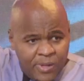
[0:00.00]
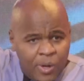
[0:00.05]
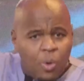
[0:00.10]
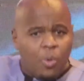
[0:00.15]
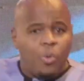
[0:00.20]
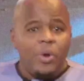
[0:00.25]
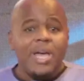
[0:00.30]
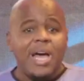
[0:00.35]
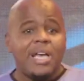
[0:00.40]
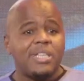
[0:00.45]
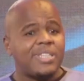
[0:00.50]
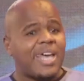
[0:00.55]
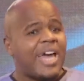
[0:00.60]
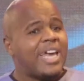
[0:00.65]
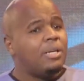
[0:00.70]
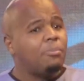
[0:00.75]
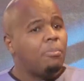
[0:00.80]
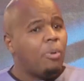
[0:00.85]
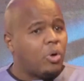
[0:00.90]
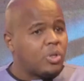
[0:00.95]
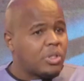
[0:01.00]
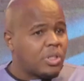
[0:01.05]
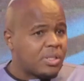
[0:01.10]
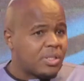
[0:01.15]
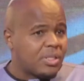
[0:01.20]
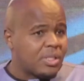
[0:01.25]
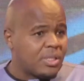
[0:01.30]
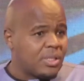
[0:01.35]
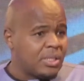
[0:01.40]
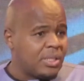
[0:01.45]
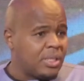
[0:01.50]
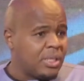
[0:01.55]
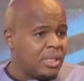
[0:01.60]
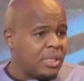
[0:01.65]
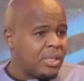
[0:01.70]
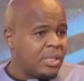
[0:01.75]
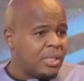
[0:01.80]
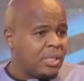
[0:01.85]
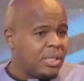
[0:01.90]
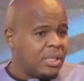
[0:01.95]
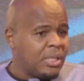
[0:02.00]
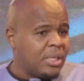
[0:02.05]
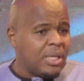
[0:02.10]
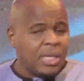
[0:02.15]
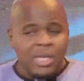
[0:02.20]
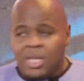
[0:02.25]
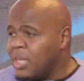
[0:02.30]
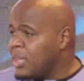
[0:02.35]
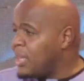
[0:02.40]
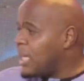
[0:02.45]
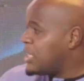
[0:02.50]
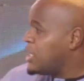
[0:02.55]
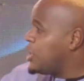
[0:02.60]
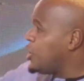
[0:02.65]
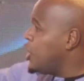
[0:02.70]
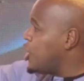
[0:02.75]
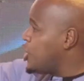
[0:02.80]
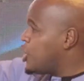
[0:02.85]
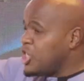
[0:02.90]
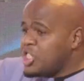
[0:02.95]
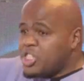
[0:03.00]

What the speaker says: We are signboards that this is